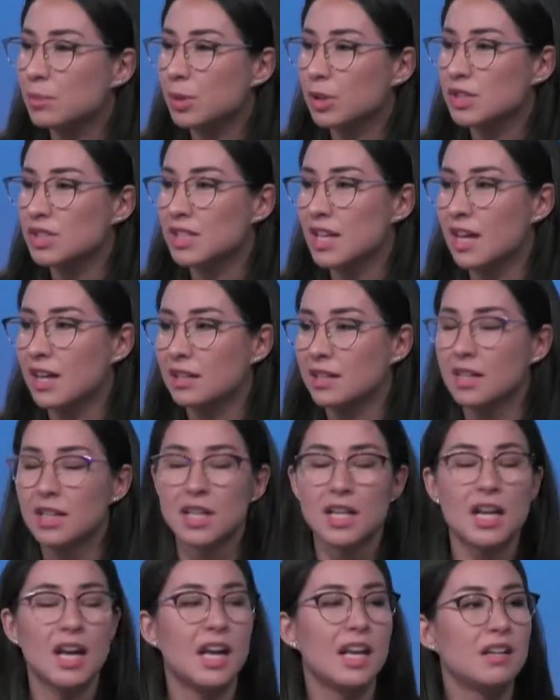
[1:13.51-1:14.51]

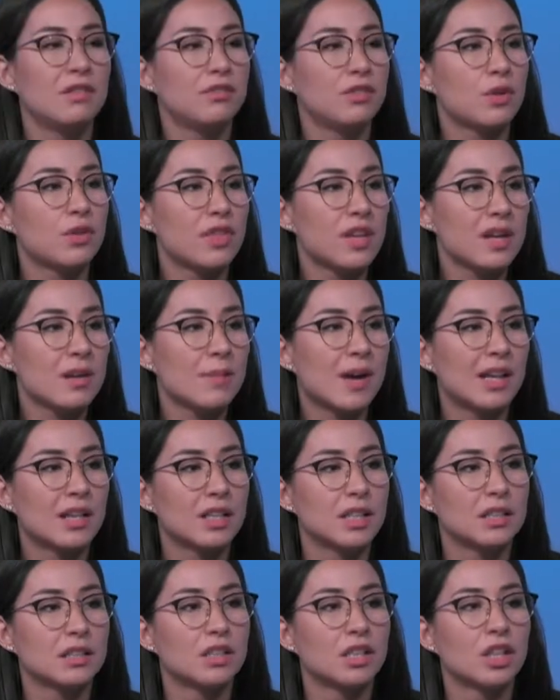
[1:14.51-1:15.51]
Mm-hmm. And if you think about
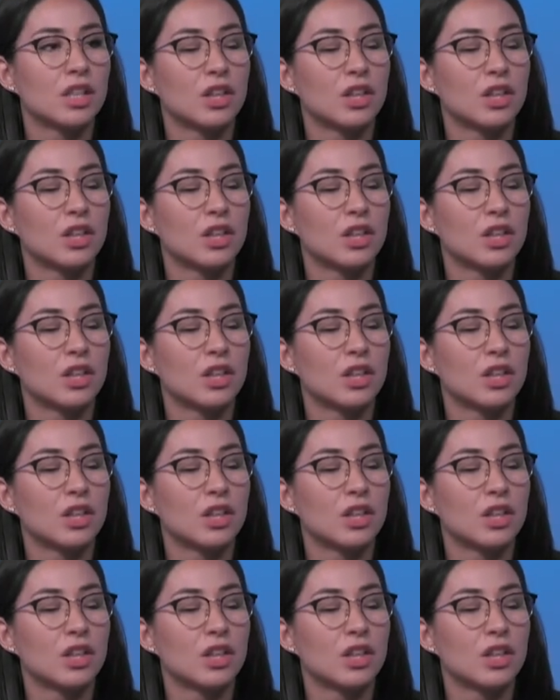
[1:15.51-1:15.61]
it,